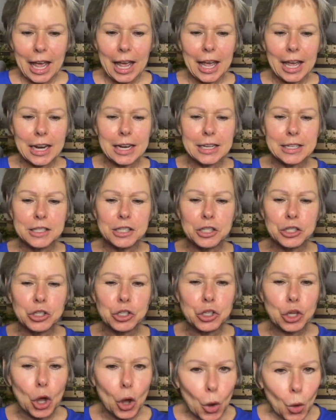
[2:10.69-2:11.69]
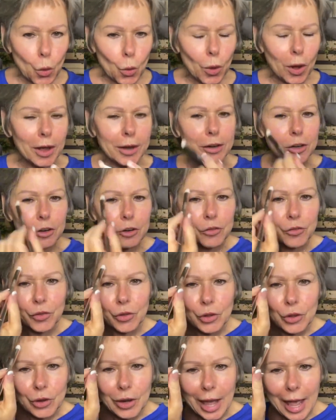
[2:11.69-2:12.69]
It is so
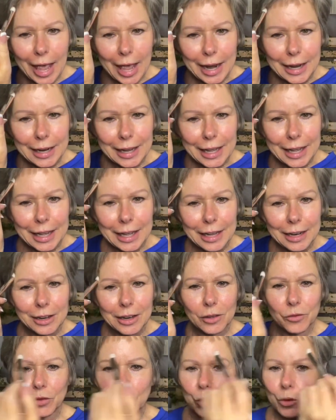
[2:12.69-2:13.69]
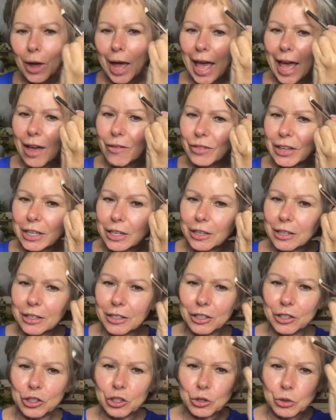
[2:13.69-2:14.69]
wonderful. And if you haven't
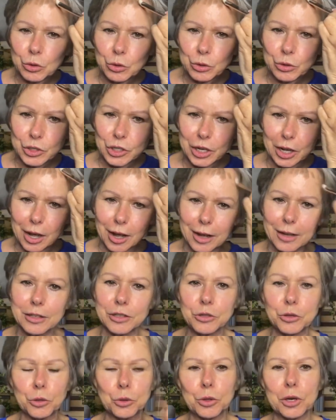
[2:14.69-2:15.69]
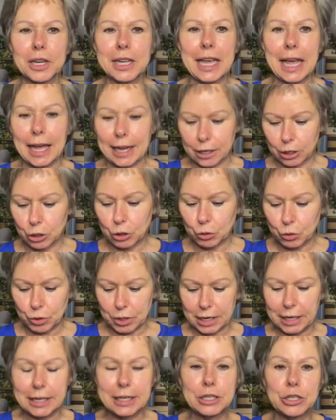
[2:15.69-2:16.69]
used contour yet, you
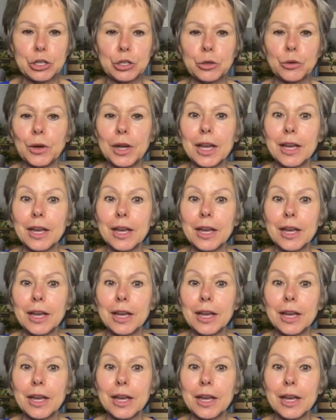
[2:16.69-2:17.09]
need to.